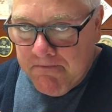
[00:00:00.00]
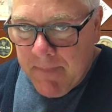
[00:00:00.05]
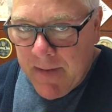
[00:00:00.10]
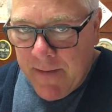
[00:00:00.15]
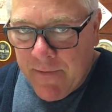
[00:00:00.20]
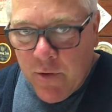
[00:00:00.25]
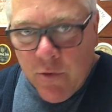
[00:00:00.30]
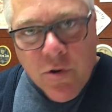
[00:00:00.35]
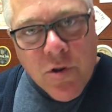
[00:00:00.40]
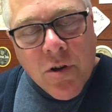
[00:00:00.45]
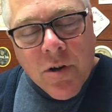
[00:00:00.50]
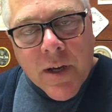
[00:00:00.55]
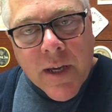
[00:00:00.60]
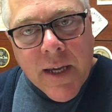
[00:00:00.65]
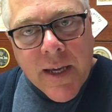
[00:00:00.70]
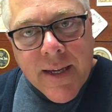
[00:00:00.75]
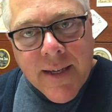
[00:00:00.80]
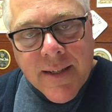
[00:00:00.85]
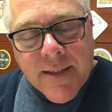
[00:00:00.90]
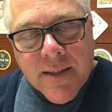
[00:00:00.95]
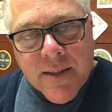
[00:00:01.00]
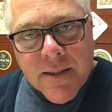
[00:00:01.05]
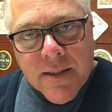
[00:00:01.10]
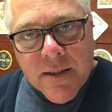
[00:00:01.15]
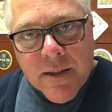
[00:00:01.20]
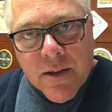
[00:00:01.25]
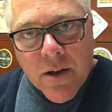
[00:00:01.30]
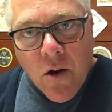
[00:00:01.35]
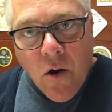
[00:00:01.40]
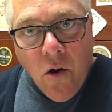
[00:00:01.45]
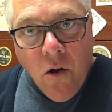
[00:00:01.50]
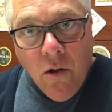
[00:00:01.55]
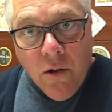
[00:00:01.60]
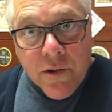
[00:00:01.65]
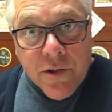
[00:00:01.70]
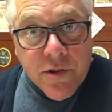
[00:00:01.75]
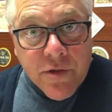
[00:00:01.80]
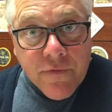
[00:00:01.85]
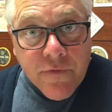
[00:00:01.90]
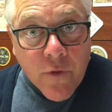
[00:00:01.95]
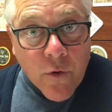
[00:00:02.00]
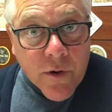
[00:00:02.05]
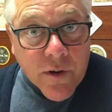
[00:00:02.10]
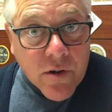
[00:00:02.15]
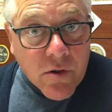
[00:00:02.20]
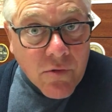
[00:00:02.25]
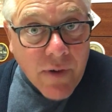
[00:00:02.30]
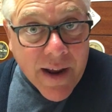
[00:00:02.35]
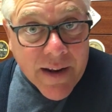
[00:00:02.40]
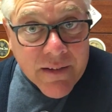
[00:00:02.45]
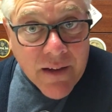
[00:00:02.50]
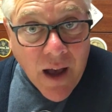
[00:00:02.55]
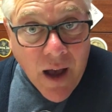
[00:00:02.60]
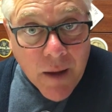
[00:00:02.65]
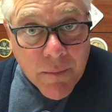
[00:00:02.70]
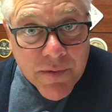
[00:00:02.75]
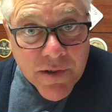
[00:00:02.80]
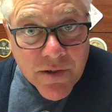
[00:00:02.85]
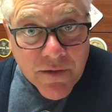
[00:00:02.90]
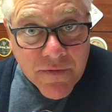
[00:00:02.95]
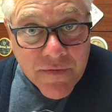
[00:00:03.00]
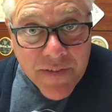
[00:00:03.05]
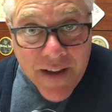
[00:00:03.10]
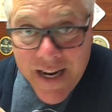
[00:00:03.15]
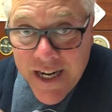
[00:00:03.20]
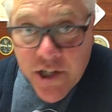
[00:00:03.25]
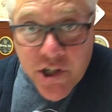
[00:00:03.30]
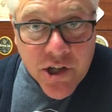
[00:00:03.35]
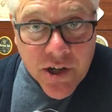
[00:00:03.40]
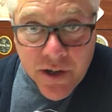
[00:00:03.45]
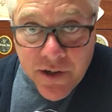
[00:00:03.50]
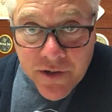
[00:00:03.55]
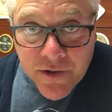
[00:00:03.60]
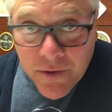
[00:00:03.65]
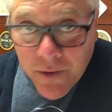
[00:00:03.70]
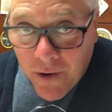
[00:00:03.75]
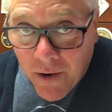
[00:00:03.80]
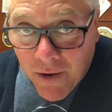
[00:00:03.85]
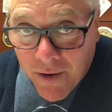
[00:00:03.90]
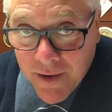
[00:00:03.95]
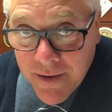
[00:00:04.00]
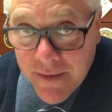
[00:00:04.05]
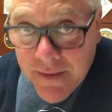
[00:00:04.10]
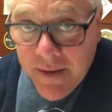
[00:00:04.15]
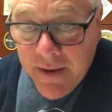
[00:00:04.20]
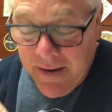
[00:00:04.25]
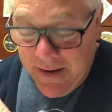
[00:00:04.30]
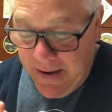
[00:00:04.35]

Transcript: if you took his call for direct observation to heart,